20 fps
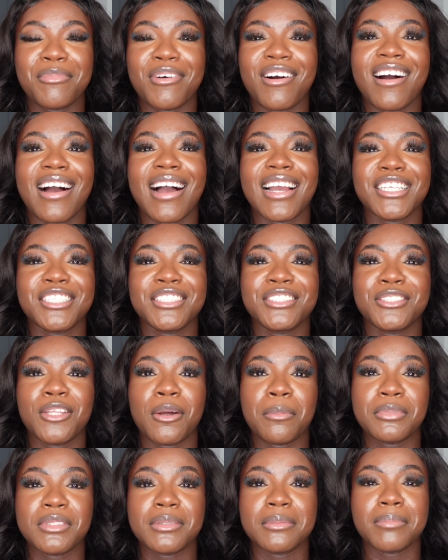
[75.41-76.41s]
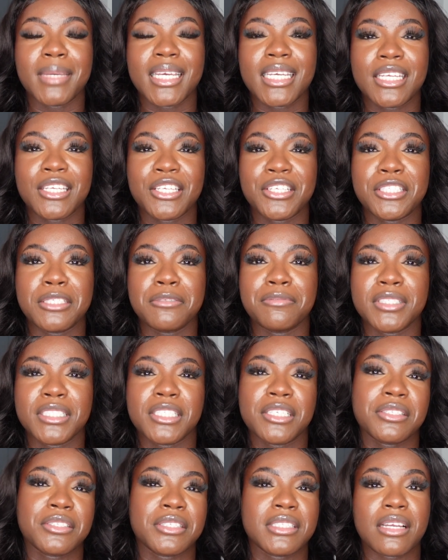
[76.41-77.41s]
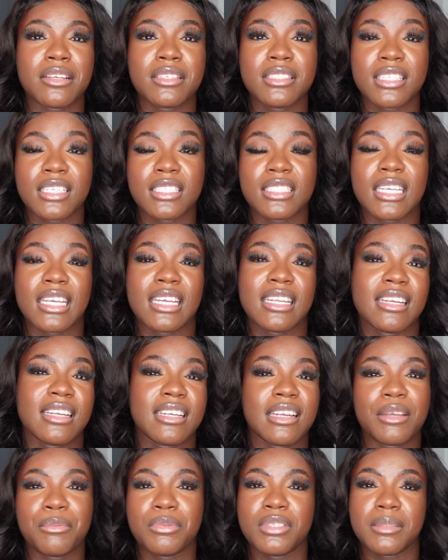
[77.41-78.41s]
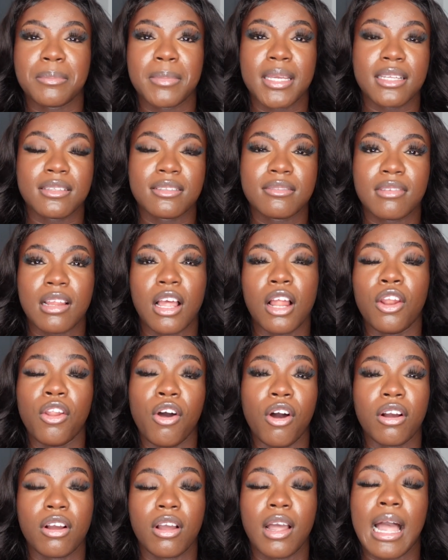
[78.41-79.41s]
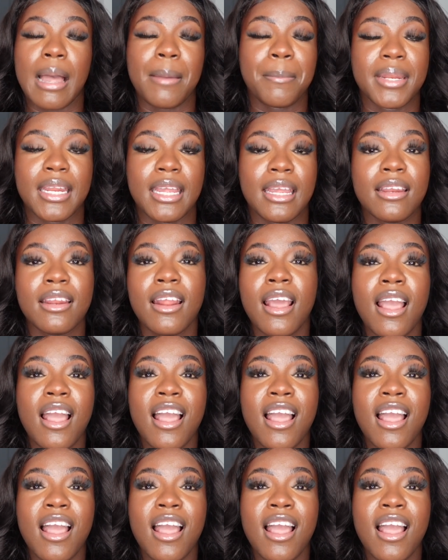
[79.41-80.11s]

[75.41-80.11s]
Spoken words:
but I stopped making YouTube videos because I was studying and it was a lot happening.